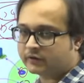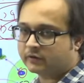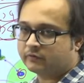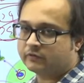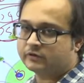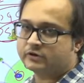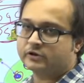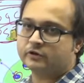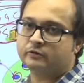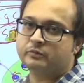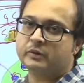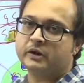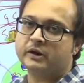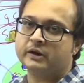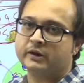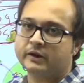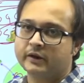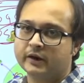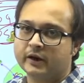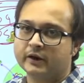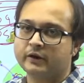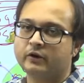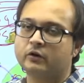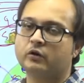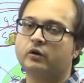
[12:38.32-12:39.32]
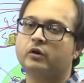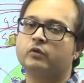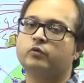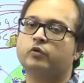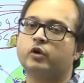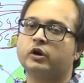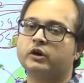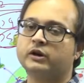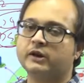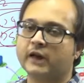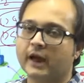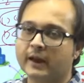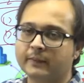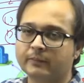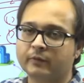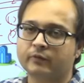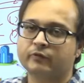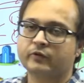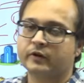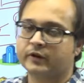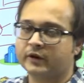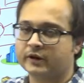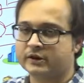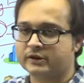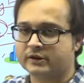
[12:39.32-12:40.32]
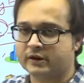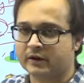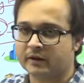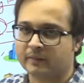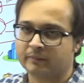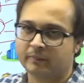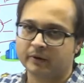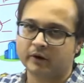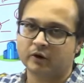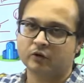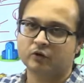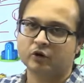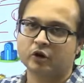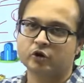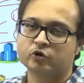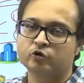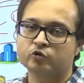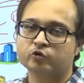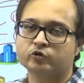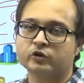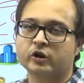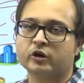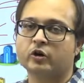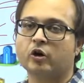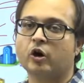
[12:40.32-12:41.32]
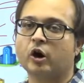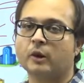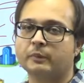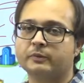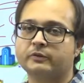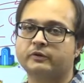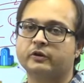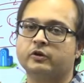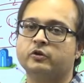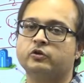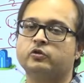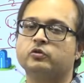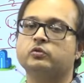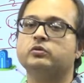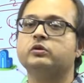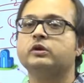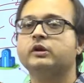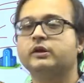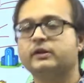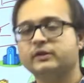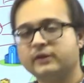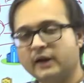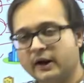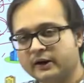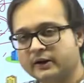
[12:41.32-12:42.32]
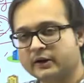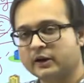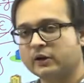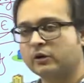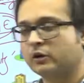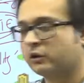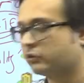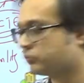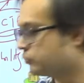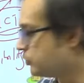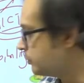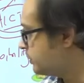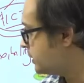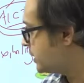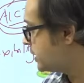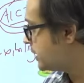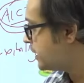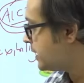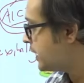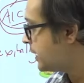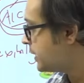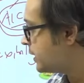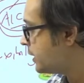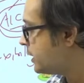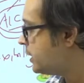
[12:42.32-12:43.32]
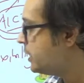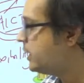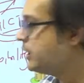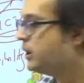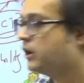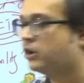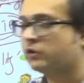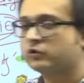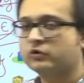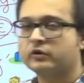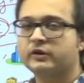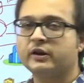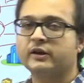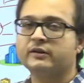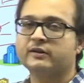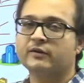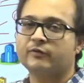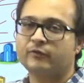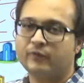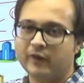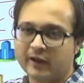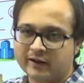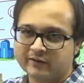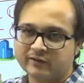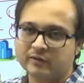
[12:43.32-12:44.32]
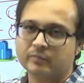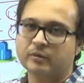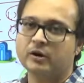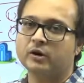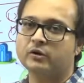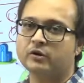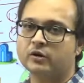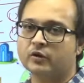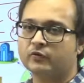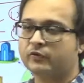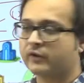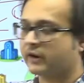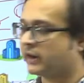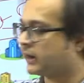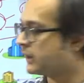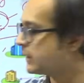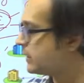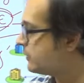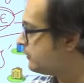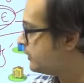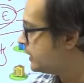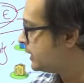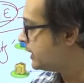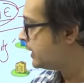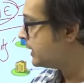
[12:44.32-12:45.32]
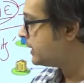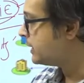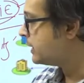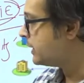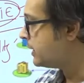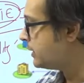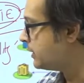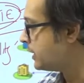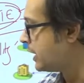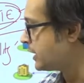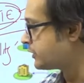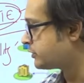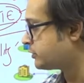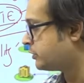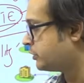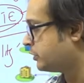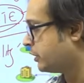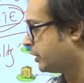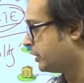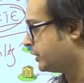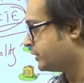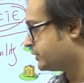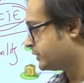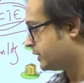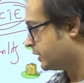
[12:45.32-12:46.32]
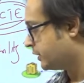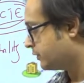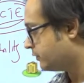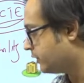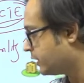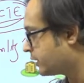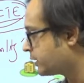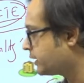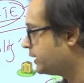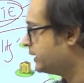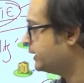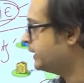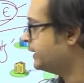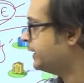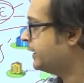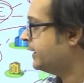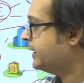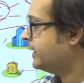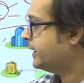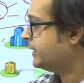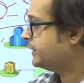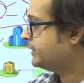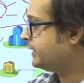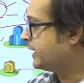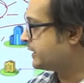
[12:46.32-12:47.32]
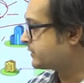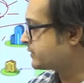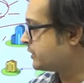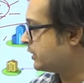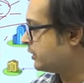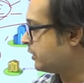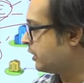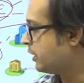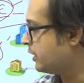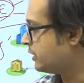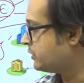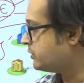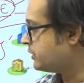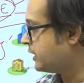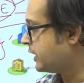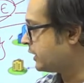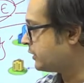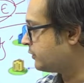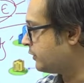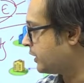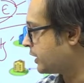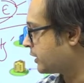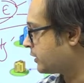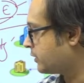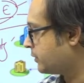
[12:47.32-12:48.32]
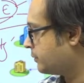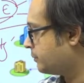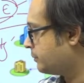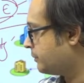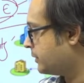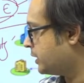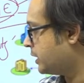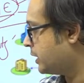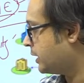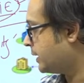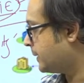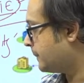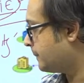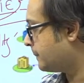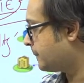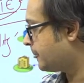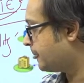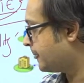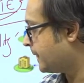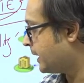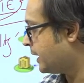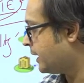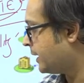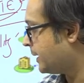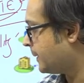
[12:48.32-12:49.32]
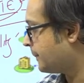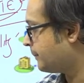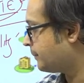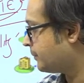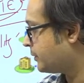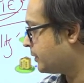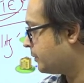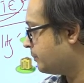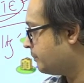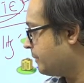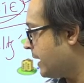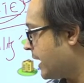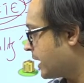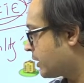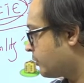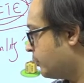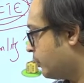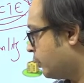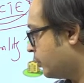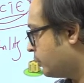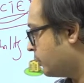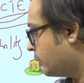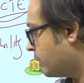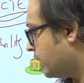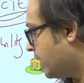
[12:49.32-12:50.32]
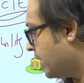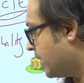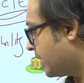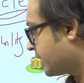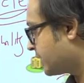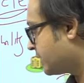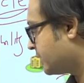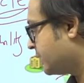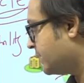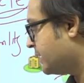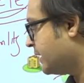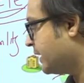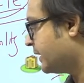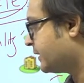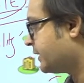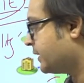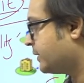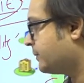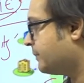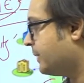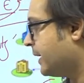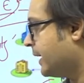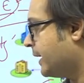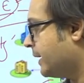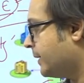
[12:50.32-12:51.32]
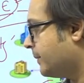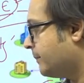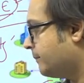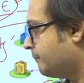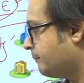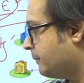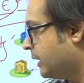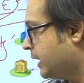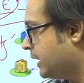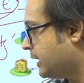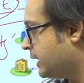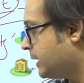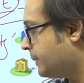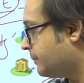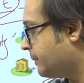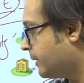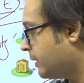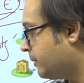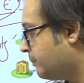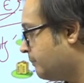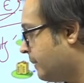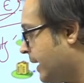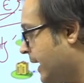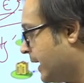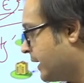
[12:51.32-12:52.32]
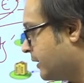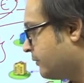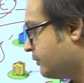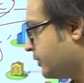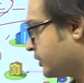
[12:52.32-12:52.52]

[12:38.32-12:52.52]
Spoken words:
is being created, or what type of connection a particular user opts into, that can also be created. So there is a flexibility of connectivity in National Knowledge Network. National Knowledge Network backbone are created by multiple bandwidth